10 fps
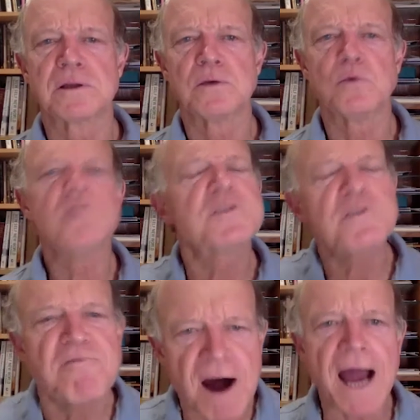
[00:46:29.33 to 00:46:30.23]
We've
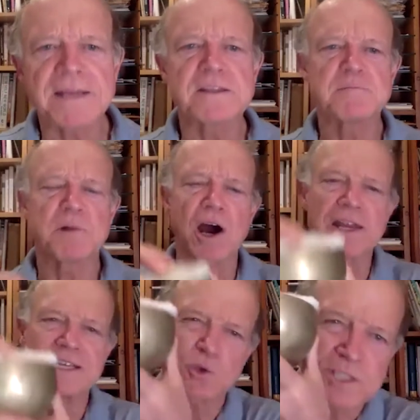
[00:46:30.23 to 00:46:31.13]
divided the body,
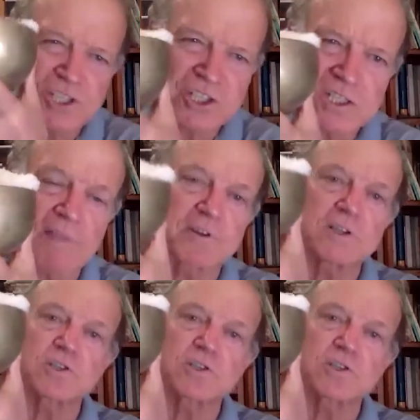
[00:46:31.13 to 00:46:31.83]
and so it's stuffed. And